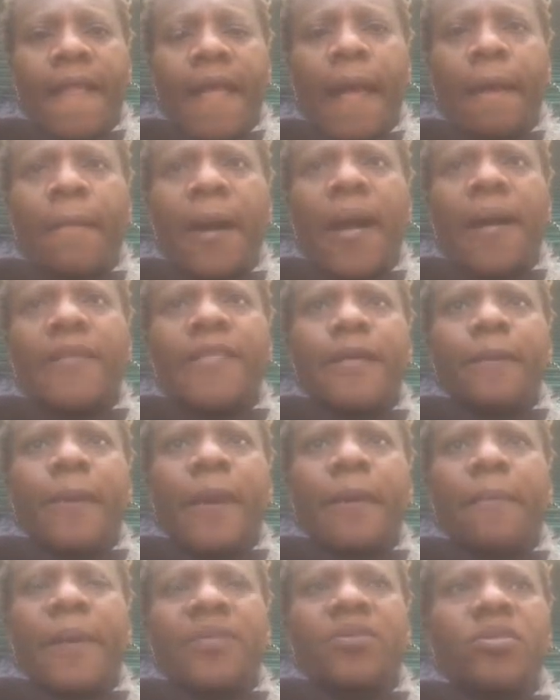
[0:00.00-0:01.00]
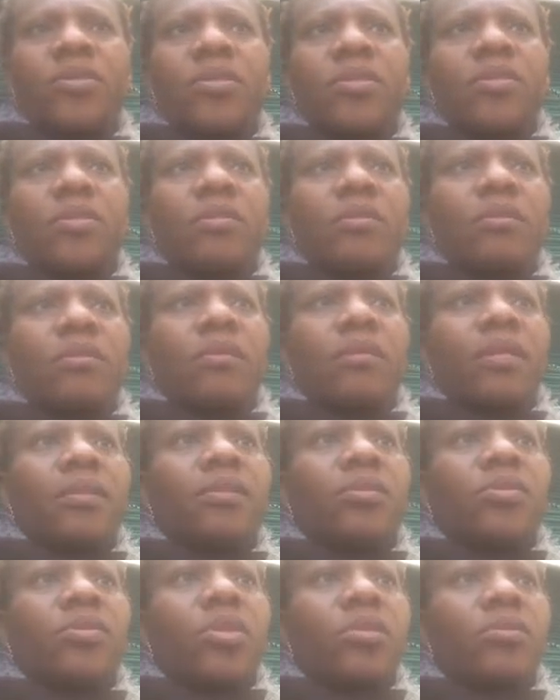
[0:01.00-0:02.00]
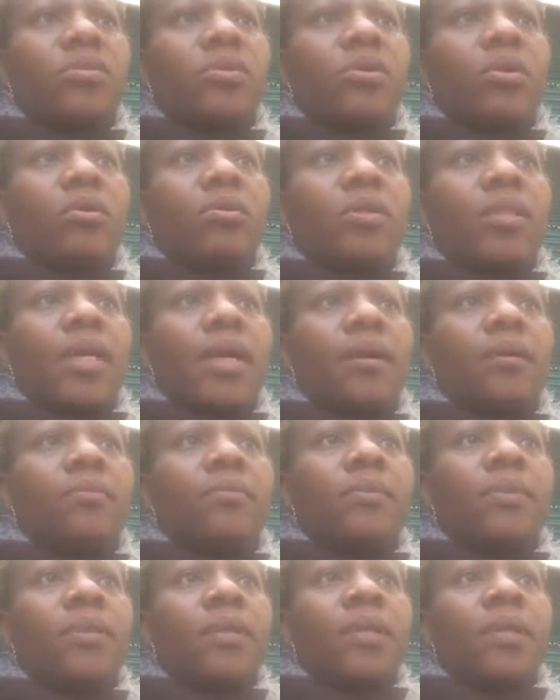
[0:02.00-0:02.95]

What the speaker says: I'm out and my battery has just gone down.